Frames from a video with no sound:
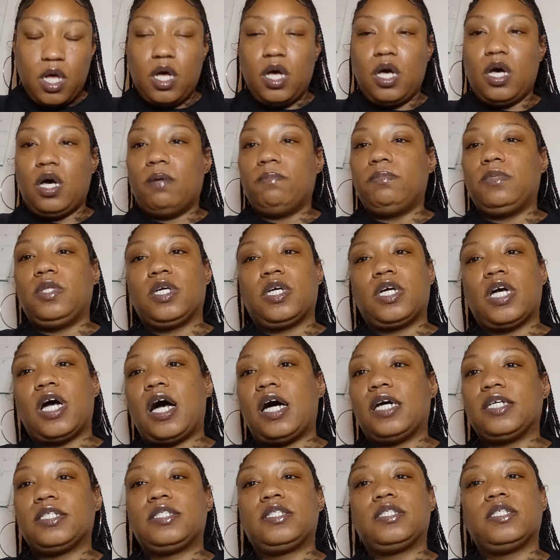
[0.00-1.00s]
um, the
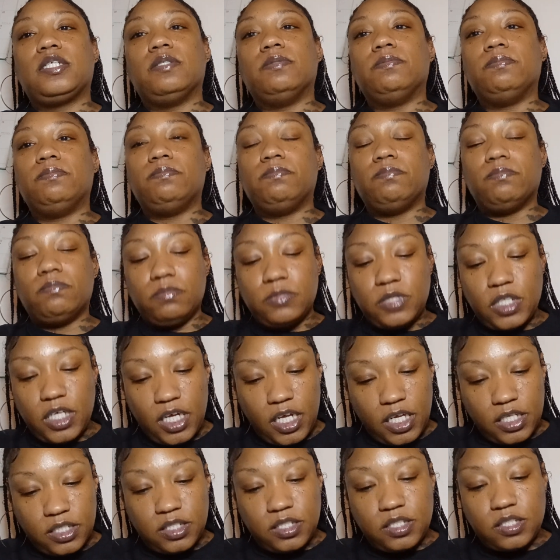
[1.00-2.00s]
gossip, the
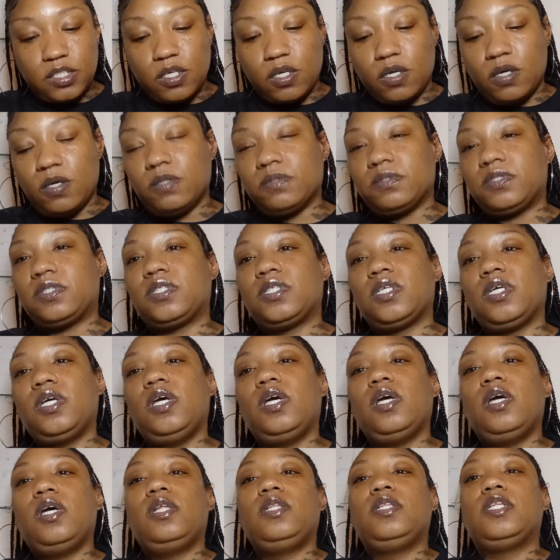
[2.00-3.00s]
insults,
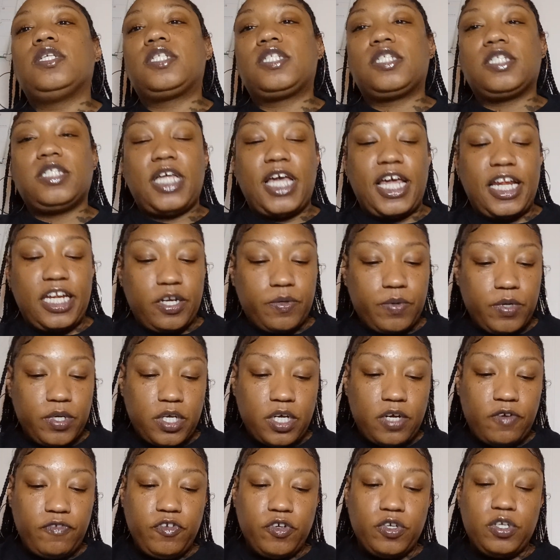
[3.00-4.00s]
the slandering
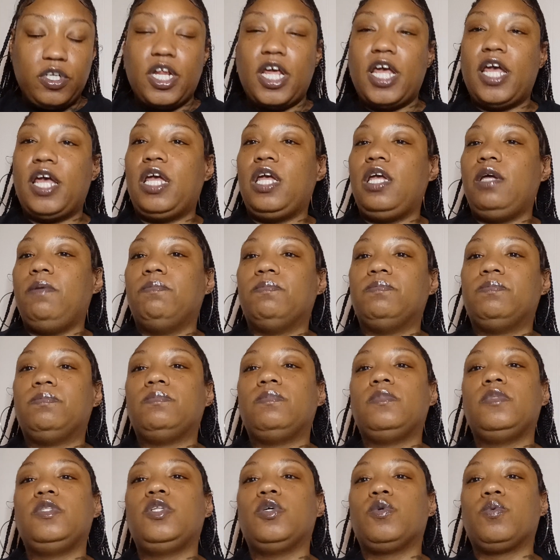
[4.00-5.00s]
of your name,
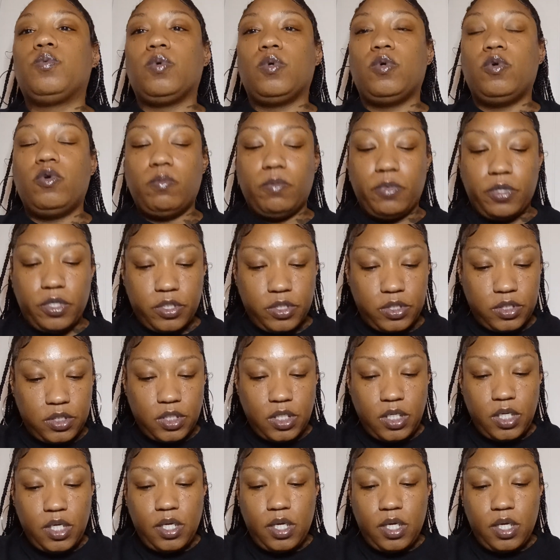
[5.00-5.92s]
the rumors,